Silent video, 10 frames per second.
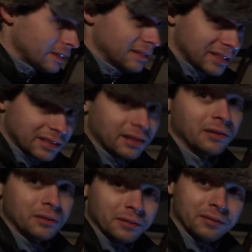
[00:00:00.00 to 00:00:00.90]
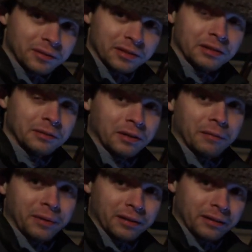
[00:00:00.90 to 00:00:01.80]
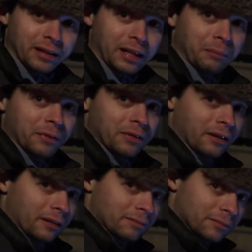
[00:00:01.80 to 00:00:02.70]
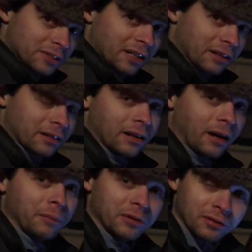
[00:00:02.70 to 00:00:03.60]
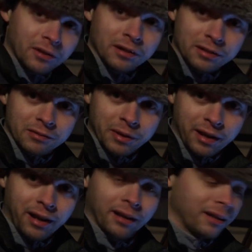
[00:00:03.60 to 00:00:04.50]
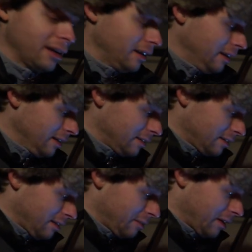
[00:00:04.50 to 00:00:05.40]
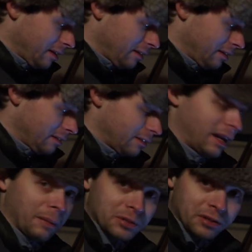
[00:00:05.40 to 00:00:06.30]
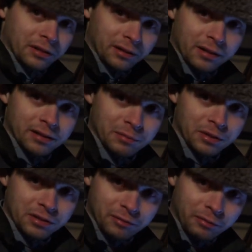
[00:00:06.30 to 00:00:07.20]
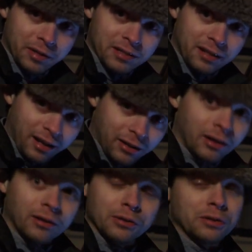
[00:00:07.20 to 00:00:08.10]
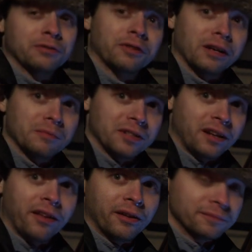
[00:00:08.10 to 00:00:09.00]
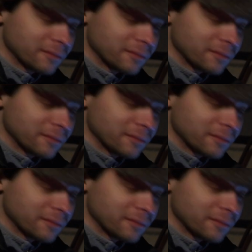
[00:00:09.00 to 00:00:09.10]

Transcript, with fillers: we still, we still want to be able to keep the thing centered up as long as we can so that we can, you know, capture a nice image when we stack all those frames together.